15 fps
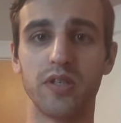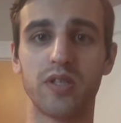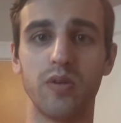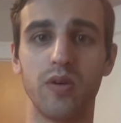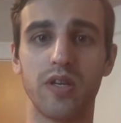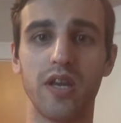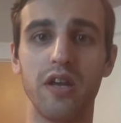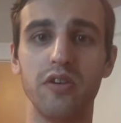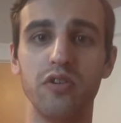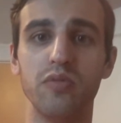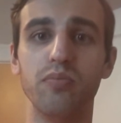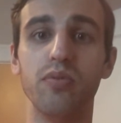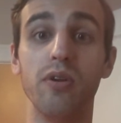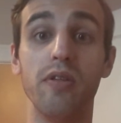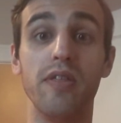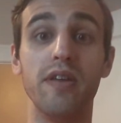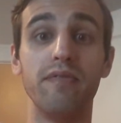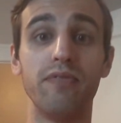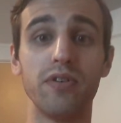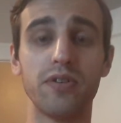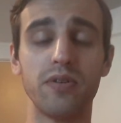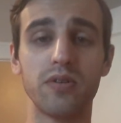So again, you'd breathe in
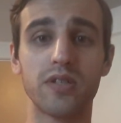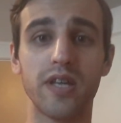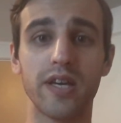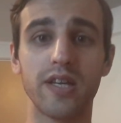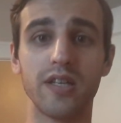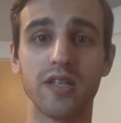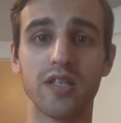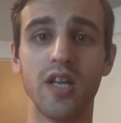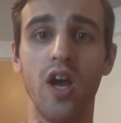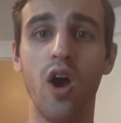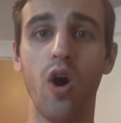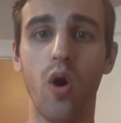for 2 seconds,